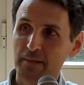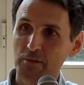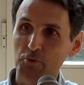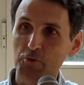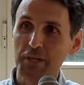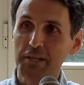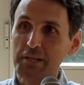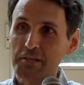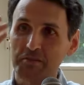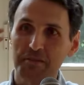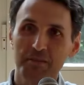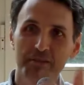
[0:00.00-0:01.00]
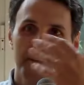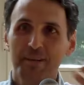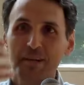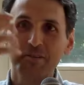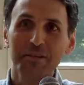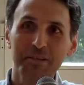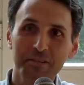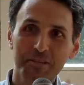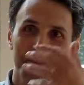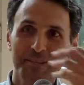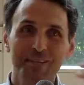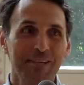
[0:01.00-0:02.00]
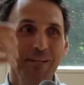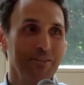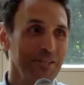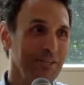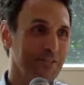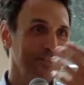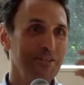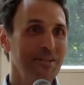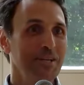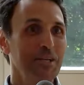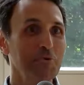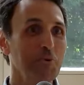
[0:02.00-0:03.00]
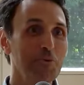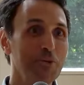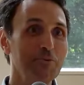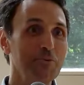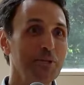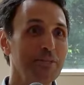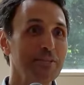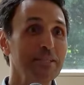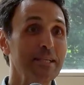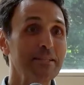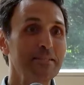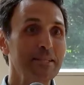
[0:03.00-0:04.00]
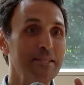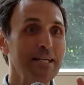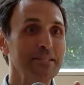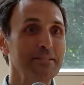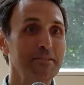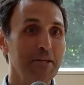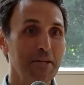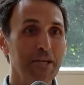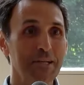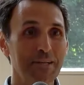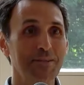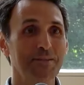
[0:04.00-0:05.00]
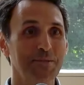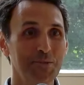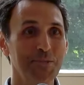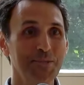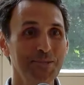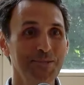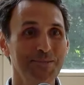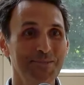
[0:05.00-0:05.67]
So they eat and eat and eat. And, all, and, and that's their hell, you see?